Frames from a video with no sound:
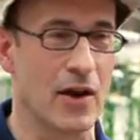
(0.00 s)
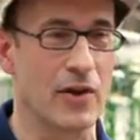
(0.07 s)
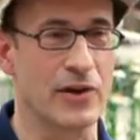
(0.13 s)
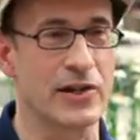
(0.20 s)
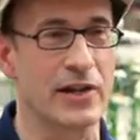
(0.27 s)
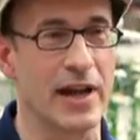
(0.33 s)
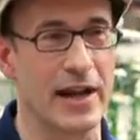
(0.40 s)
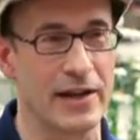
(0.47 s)

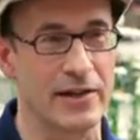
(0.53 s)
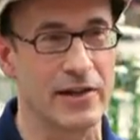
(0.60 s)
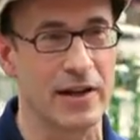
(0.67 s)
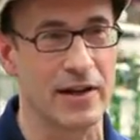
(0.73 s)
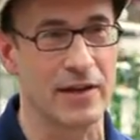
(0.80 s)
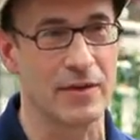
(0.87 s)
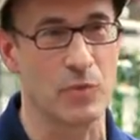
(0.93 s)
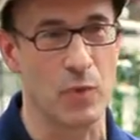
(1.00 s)

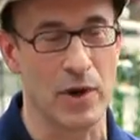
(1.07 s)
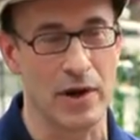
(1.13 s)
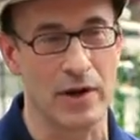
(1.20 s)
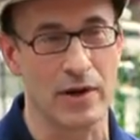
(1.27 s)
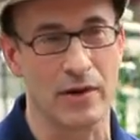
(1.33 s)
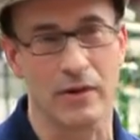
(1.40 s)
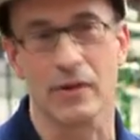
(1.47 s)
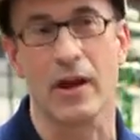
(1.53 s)
negotiation,
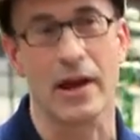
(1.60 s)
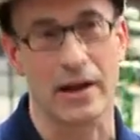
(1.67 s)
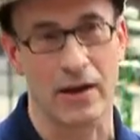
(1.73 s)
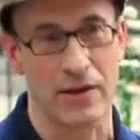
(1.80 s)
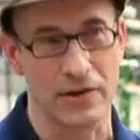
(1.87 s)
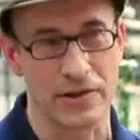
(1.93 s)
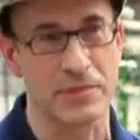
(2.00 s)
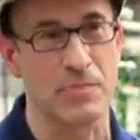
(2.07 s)
where, like
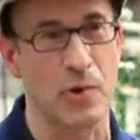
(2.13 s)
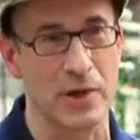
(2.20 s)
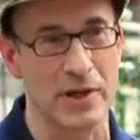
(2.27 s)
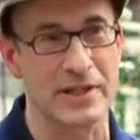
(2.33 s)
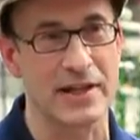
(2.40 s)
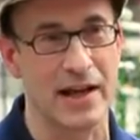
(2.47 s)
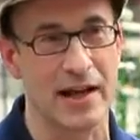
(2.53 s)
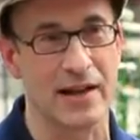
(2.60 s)
other
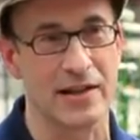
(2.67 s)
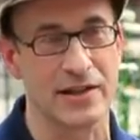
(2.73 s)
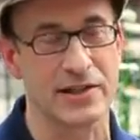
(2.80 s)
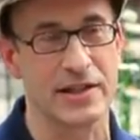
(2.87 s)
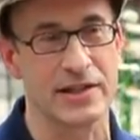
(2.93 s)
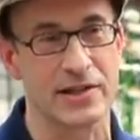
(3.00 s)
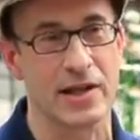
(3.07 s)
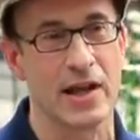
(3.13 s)
sports
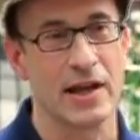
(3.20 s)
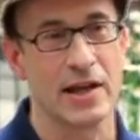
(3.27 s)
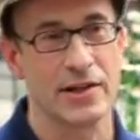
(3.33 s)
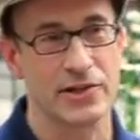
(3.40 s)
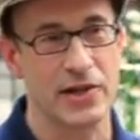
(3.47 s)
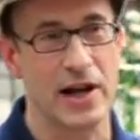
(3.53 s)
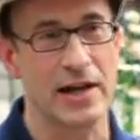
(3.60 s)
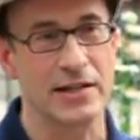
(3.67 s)
analogies,
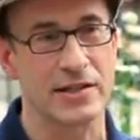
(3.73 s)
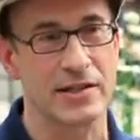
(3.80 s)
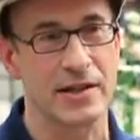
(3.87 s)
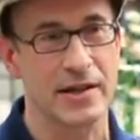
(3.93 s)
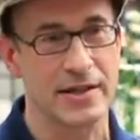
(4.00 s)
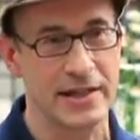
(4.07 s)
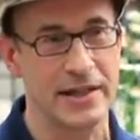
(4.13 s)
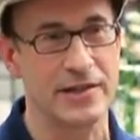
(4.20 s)
chess
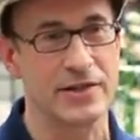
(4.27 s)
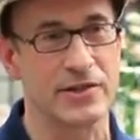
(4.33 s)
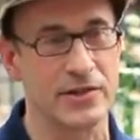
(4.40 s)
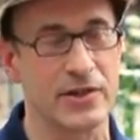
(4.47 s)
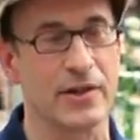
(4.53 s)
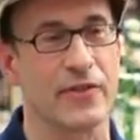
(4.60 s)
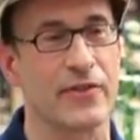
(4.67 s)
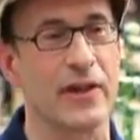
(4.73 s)
teaches you
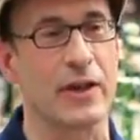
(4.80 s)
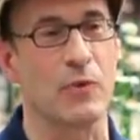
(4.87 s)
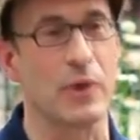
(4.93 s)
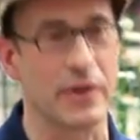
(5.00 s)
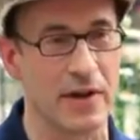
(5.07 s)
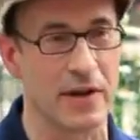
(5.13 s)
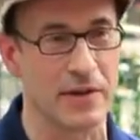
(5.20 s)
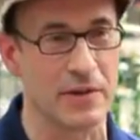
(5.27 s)
to think what
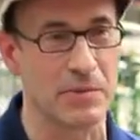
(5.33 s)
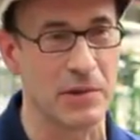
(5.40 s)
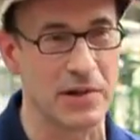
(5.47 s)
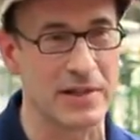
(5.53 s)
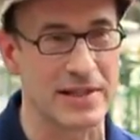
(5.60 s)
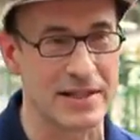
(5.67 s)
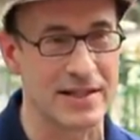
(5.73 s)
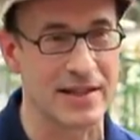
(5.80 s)
the other
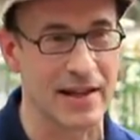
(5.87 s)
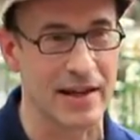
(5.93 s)
person's